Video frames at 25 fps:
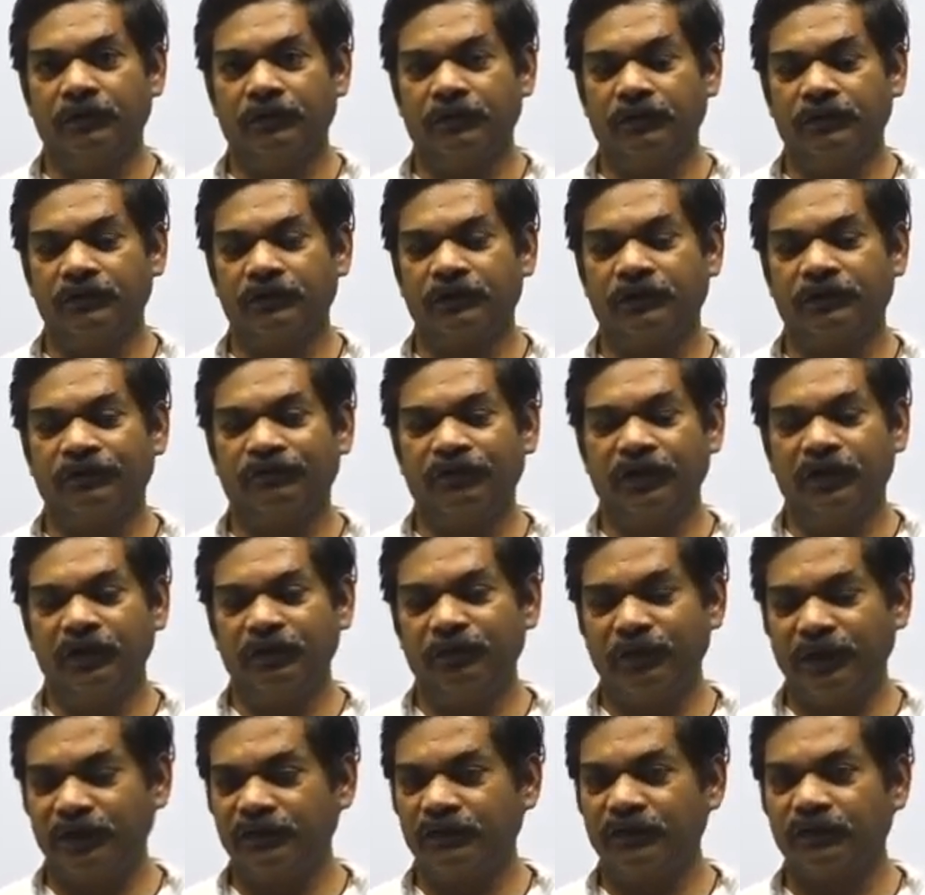These are the
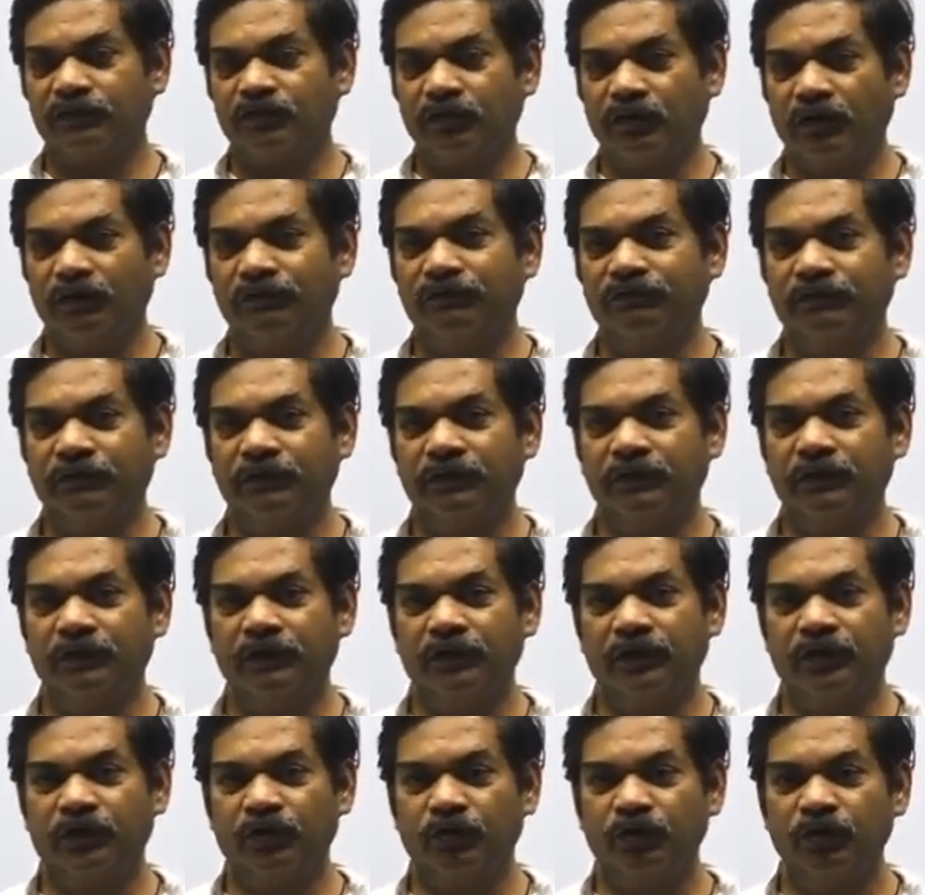very basics of
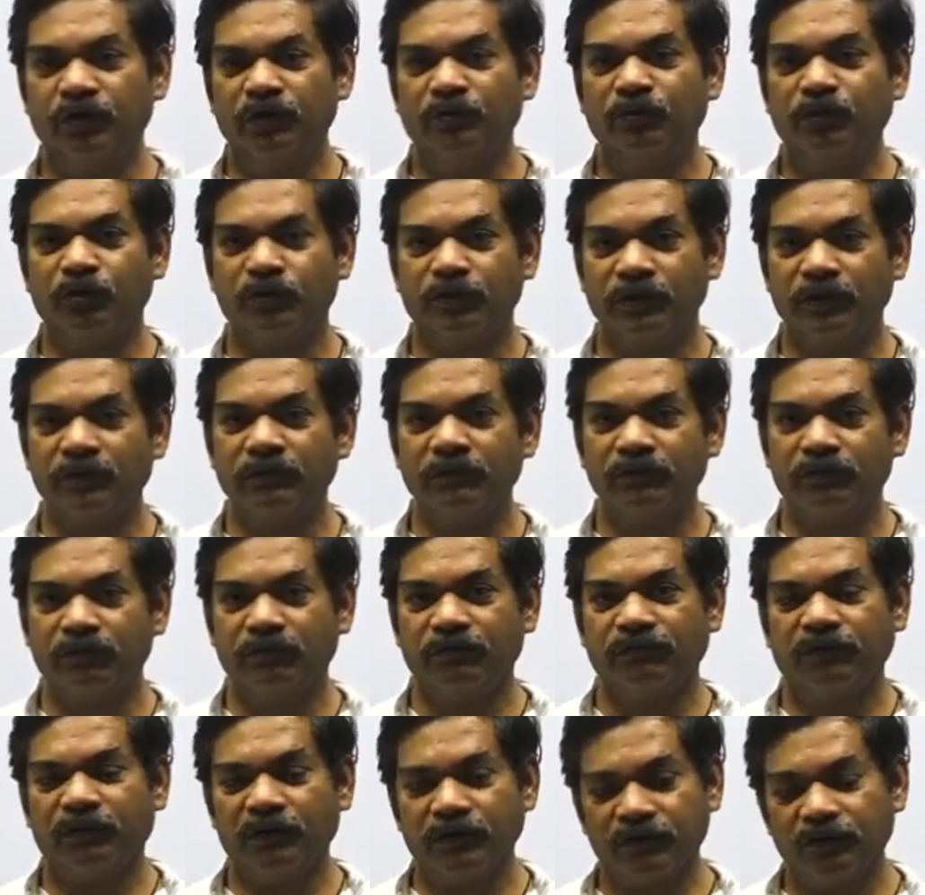2D motion.
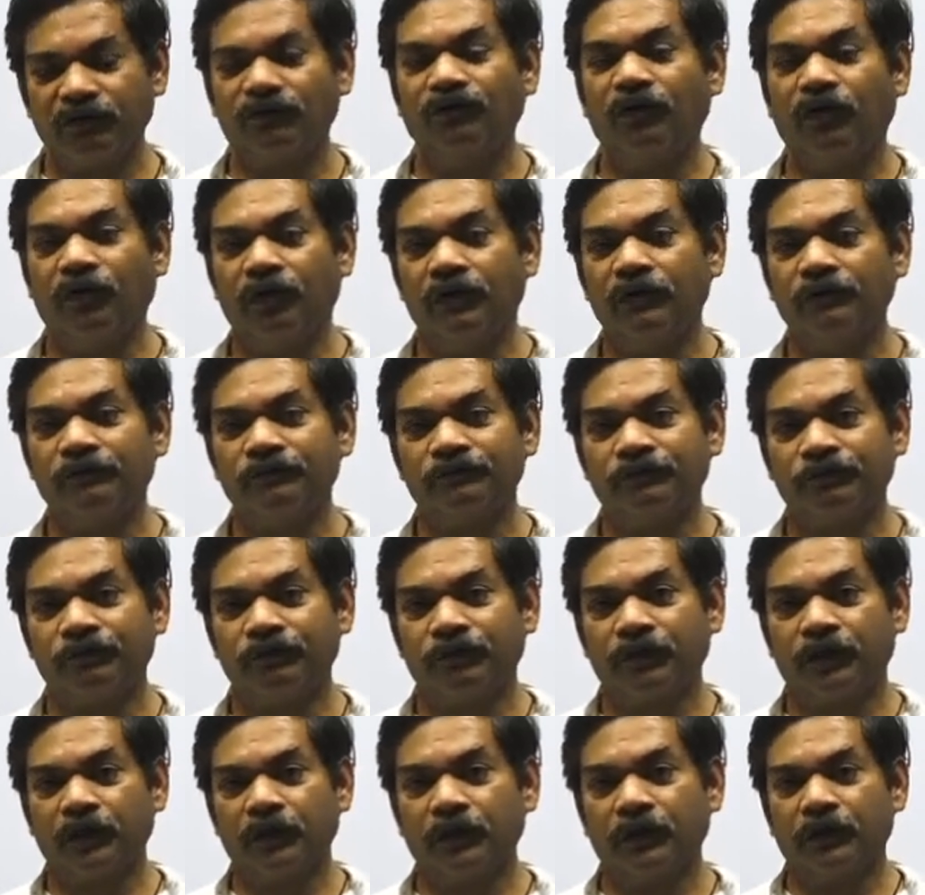So first of all,
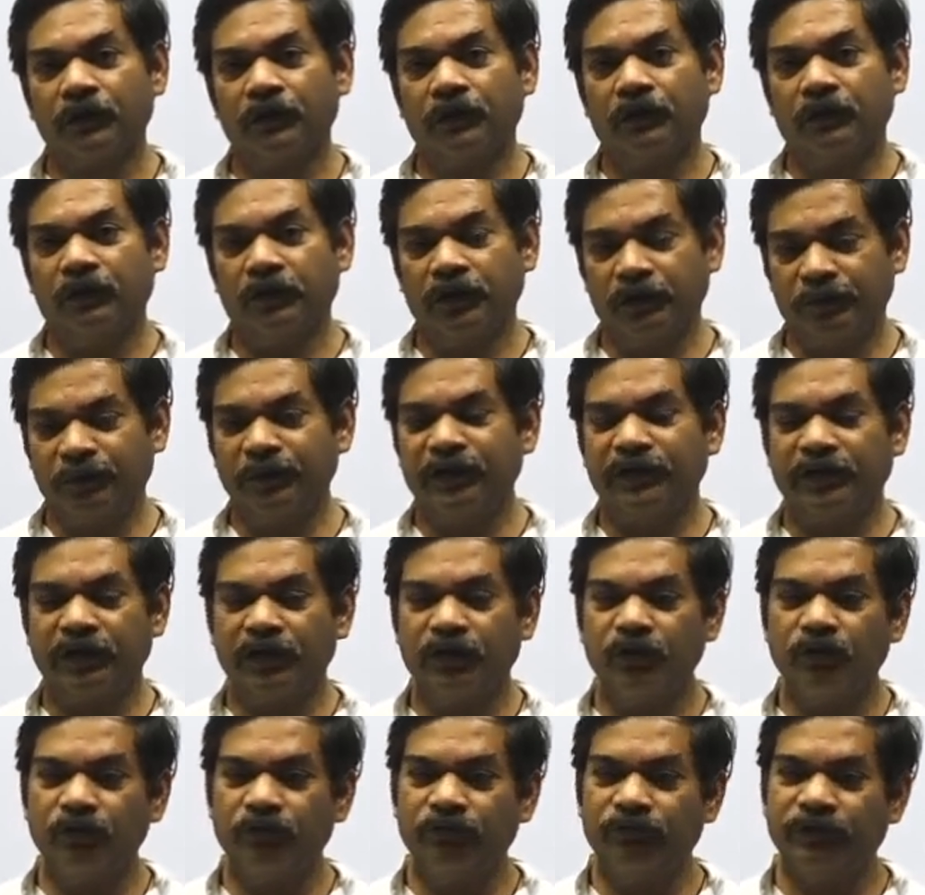let me
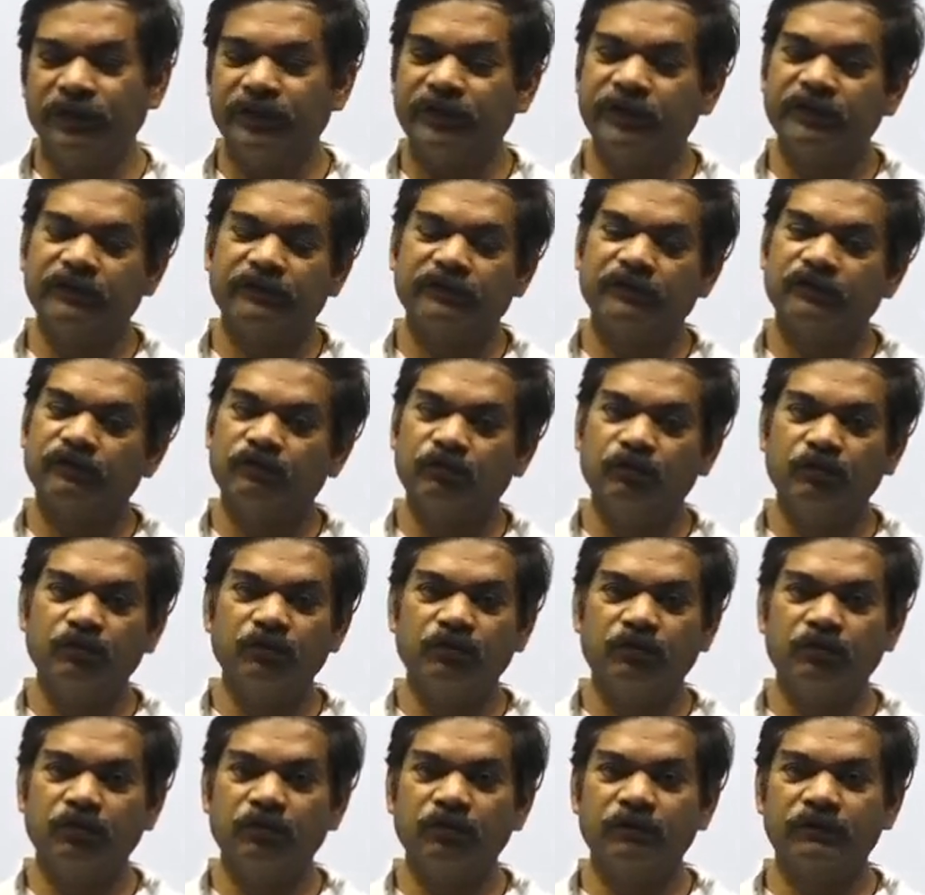tell you whether it's a school
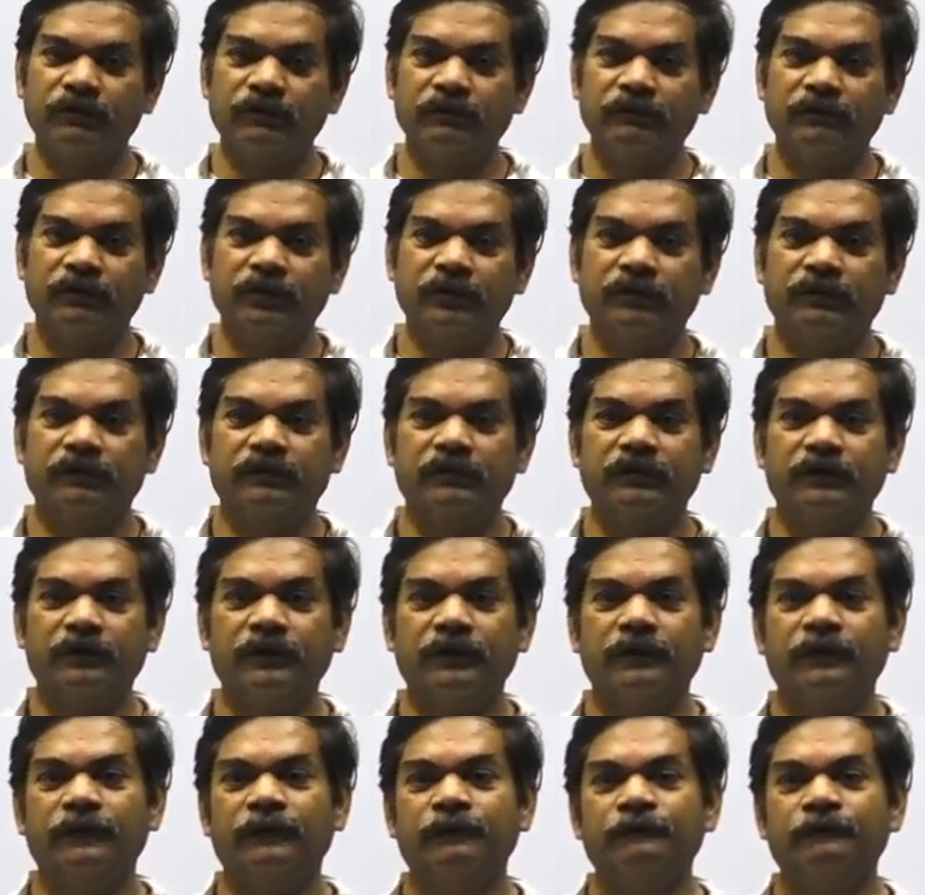course, it's the